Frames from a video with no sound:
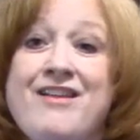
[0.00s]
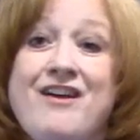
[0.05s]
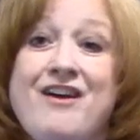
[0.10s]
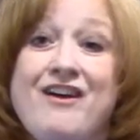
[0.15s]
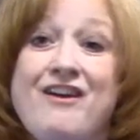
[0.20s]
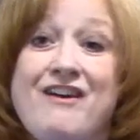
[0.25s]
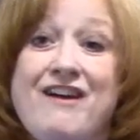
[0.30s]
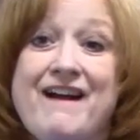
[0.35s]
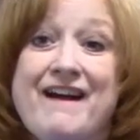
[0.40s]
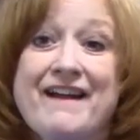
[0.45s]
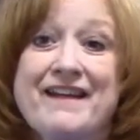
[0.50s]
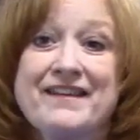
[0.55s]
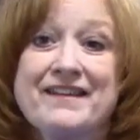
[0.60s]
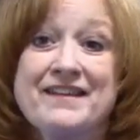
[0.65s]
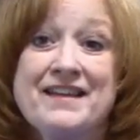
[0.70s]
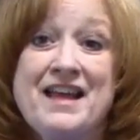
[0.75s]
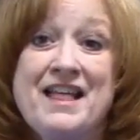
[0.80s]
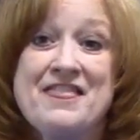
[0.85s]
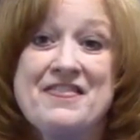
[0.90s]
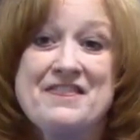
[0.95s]
All right,
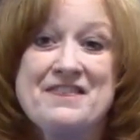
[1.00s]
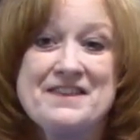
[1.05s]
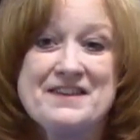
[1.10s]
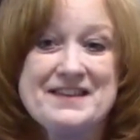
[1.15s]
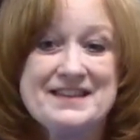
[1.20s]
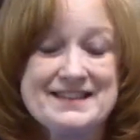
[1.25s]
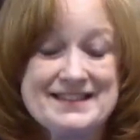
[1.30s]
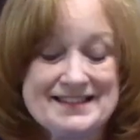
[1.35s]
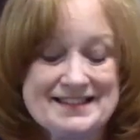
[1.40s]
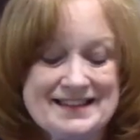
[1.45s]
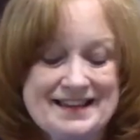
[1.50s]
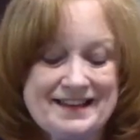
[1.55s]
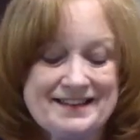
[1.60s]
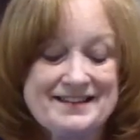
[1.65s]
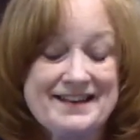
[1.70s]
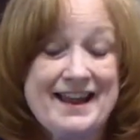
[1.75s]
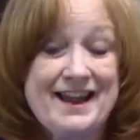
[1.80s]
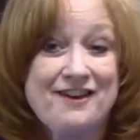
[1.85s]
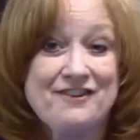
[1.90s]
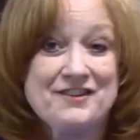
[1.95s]
this
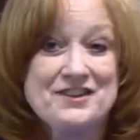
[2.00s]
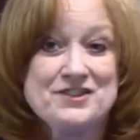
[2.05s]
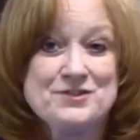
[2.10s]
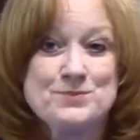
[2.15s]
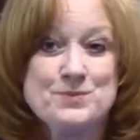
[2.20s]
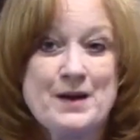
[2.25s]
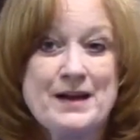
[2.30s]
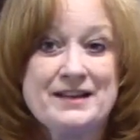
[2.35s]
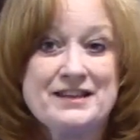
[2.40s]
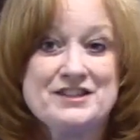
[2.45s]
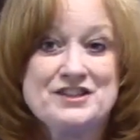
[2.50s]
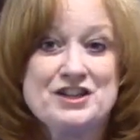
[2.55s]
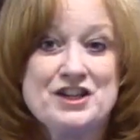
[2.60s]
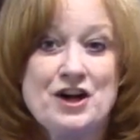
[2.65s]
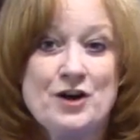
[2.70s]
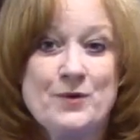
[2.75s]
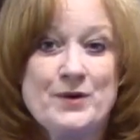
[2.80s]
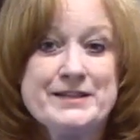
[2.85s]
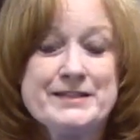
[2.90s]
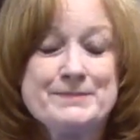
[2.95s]
now is ready to
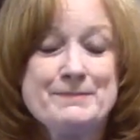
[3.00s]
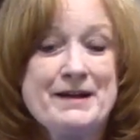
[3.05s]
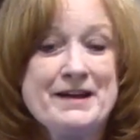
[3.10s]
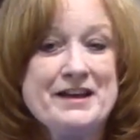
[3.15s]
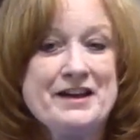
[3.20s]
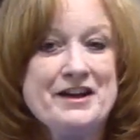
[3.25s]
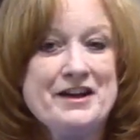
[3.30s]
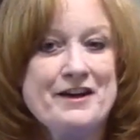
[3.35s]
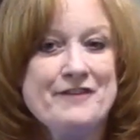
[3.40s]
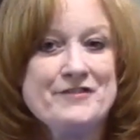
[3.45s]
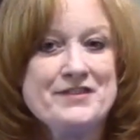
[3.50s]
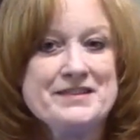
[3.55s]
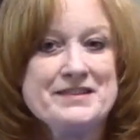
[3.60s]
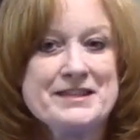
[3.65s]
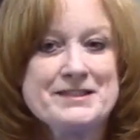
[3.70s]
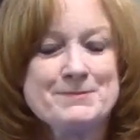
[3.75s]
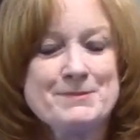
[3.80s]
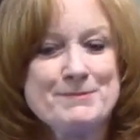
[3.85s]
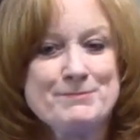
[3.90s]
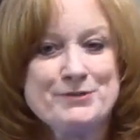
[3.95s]
go into my oven
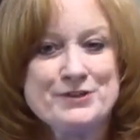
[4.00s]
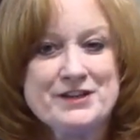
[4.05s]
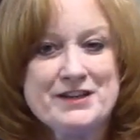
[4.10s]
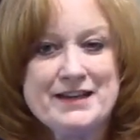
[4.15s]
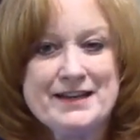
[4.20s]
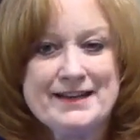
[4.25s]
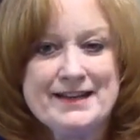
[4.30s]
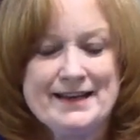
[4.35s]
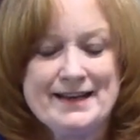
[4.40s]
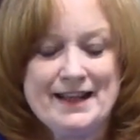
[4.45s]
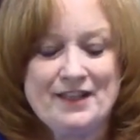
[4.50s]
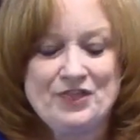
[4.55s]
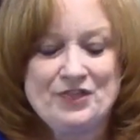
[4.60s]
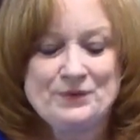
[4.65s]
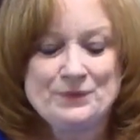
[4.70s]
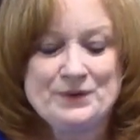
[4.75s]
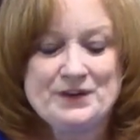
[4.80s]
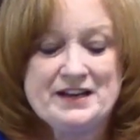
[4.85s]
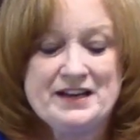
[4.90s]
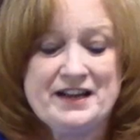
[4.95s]
that's been preheating at
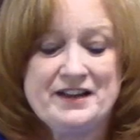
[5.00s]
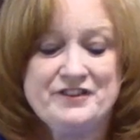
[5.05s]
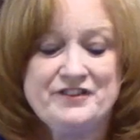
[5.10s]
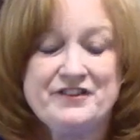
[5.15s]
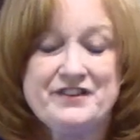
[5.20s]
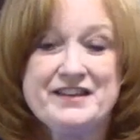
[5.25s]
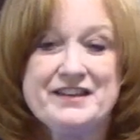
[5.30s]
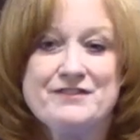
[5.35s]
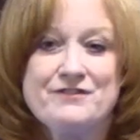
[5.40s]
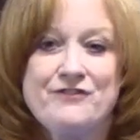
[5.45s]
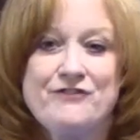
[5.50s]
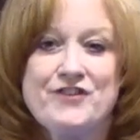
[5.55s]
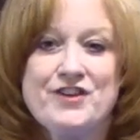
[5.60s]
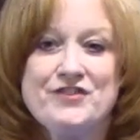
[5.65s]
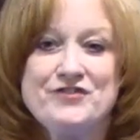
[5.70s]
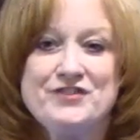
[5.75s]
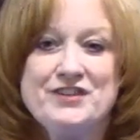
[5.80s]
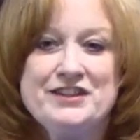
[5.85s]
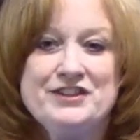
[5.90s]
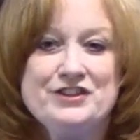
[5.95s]

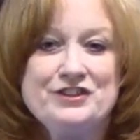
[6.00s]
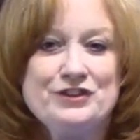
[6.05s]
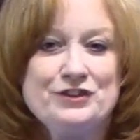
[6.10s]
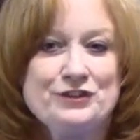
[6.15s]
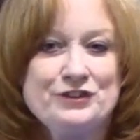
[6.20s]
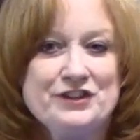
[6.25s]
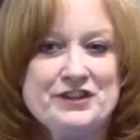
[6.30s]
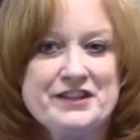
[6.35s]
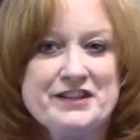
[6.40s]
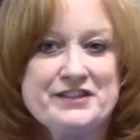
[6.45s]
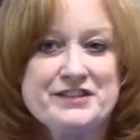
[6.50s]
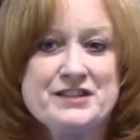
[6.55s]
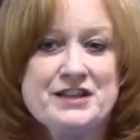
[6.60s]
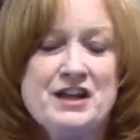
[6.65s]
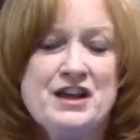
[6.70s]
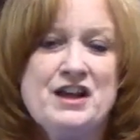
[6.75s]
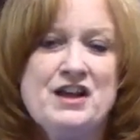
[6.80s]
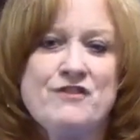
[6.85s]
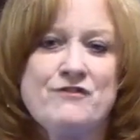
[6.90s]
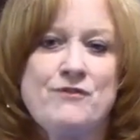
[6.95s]
350 degrees
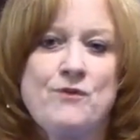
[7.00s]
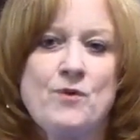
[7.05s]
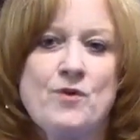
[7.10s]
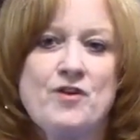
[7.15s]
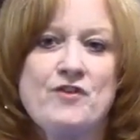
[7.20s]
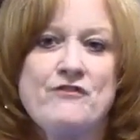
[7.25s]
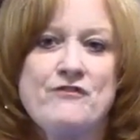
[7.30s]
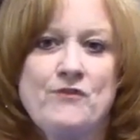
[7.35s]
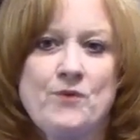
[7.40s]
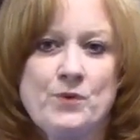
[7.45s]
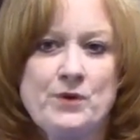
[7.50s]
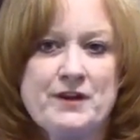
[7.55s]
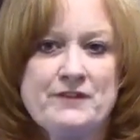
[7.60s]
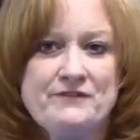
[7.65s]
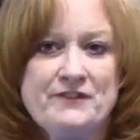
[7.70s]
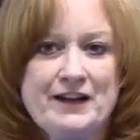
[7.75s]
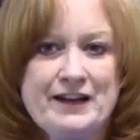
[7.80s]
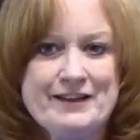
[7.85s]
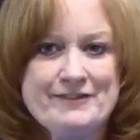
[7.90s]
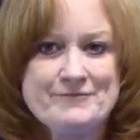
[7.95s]
for
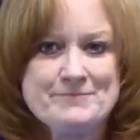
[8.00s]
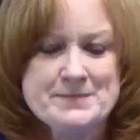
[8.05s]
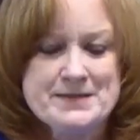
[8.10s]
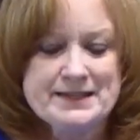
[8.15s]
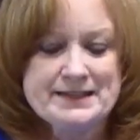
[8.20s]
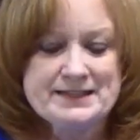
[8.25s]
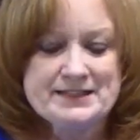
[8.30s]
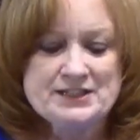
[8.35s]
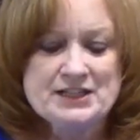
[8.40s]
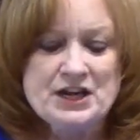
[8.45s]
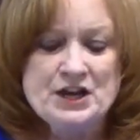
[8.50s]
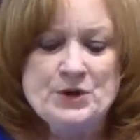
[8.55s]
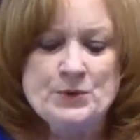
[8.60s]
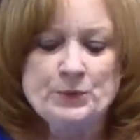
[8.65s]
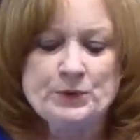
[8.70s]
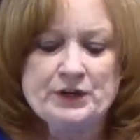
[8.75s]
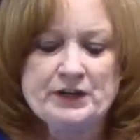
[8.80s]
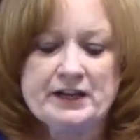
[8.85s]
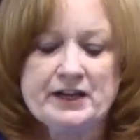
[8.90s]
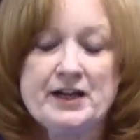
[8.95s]
45 minutes.
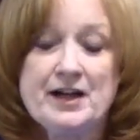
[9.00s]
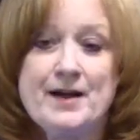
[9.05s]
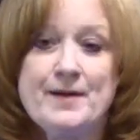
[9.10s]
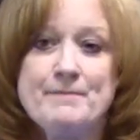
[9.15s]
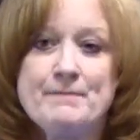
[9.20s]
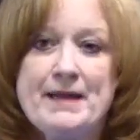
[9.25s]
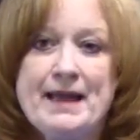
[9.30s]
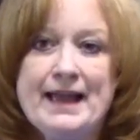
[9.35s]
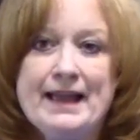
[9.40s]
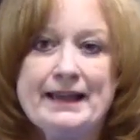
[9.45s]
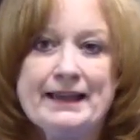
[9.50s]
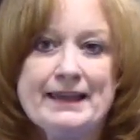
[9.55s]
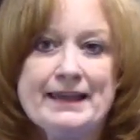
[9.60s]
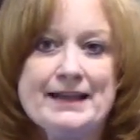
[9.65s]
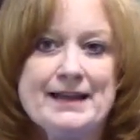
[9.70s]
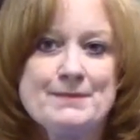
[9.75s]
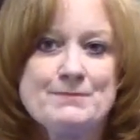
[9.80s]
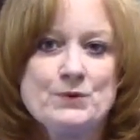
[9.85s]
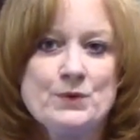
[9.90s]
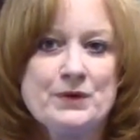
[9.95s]
We're going to come back
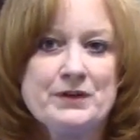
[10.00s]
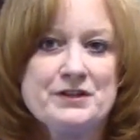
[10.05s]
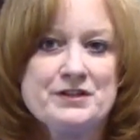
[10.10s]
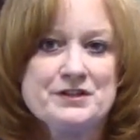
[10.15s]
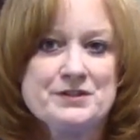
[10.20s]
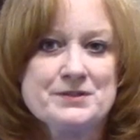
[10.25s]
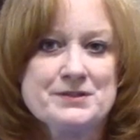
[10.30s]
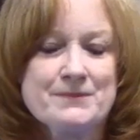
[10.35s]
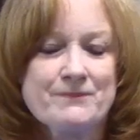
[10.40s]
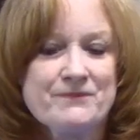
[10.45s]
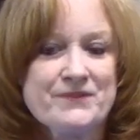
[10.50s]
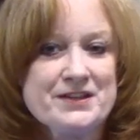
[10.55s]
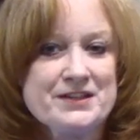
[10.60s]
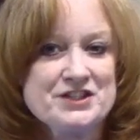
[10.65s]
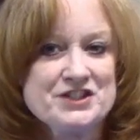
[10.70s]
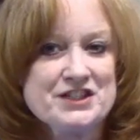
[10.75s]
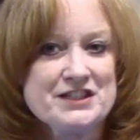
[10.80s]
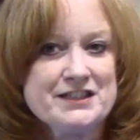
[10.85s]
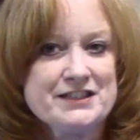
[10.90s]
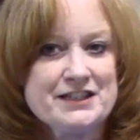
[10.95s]
and I'm going to do some
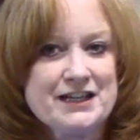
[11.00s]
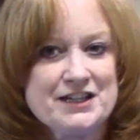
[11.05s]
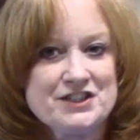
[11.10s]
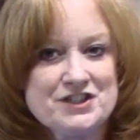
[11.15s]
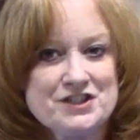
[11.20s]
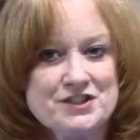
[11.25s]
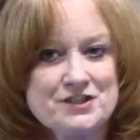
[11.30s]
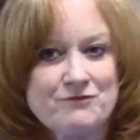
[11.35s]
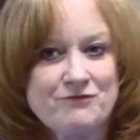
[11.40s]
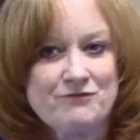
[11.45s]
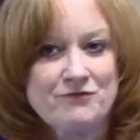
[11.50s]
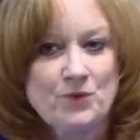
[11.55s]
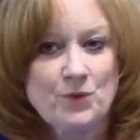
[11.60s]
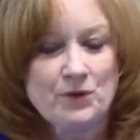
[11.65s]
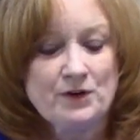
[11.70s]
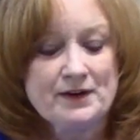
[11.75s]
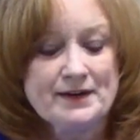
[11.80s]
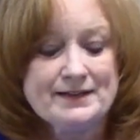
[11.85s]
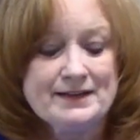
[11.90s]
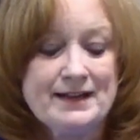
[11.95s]
finishing touches
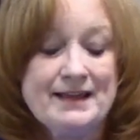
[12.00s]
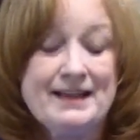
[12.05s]
for it,